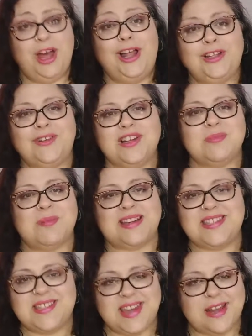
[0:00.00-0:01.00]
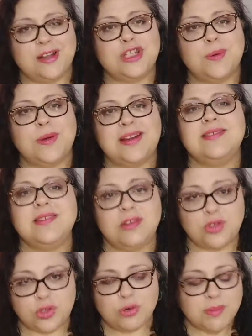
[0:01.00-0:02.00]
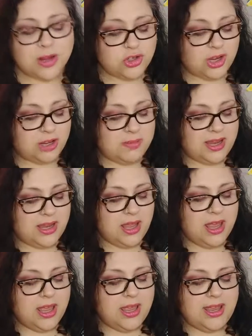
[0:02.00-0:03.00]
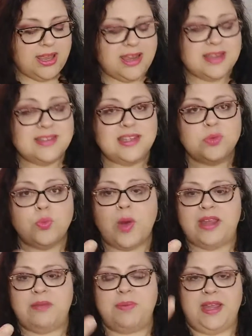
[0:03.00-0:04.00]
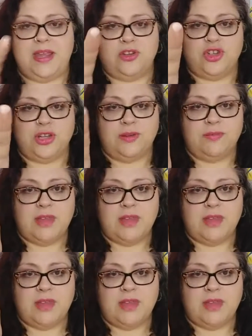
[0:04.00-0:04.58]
color as my skin, so it doesn't do much on me, is this white peach.